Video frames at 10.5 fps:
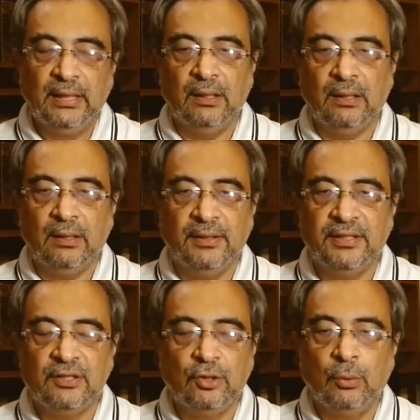uh,
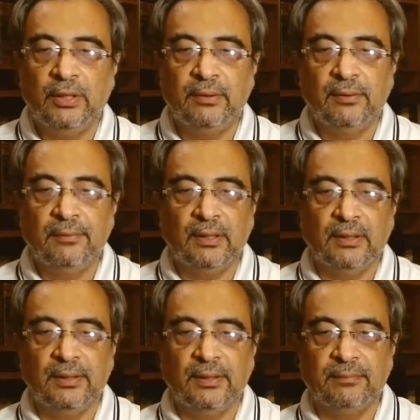there's no one
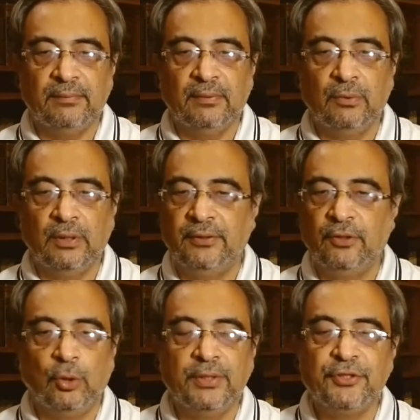uh,
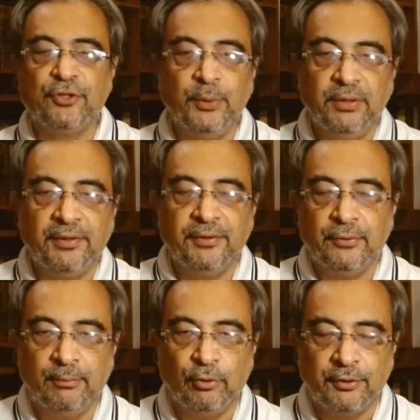no one superior to
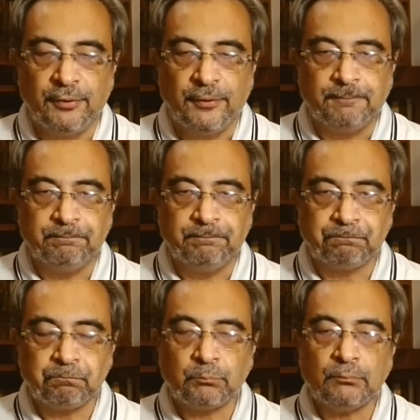him or her
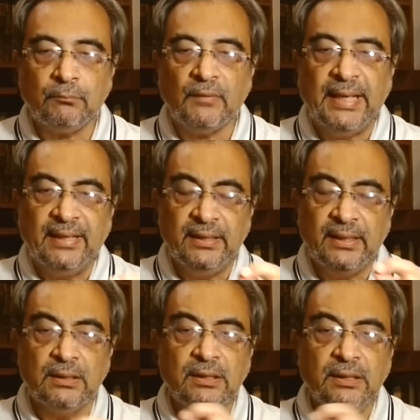and the
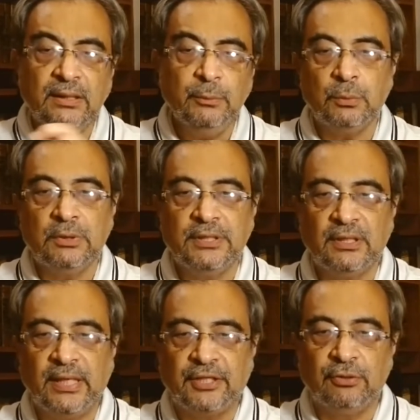other thing which the verse
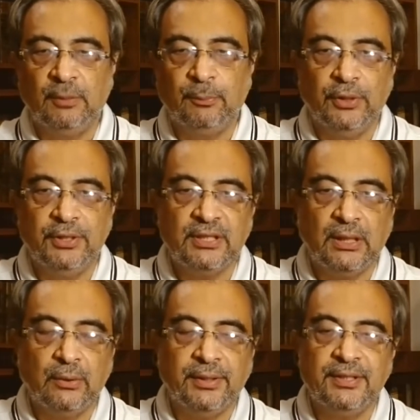actually points
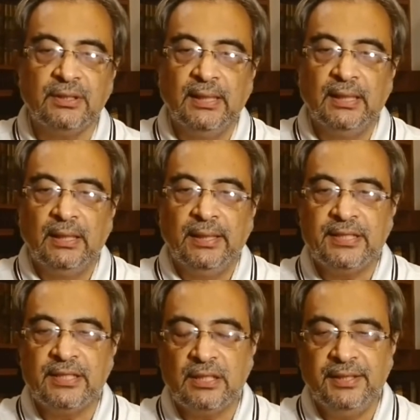out is
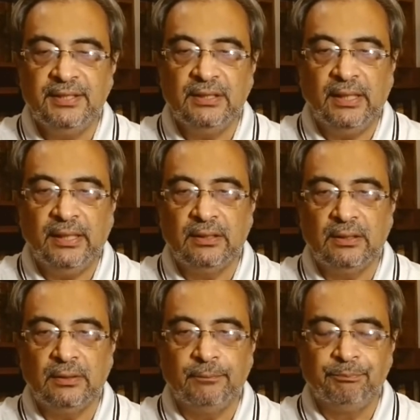it says that
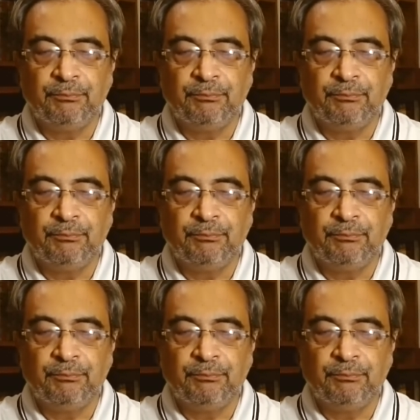uh,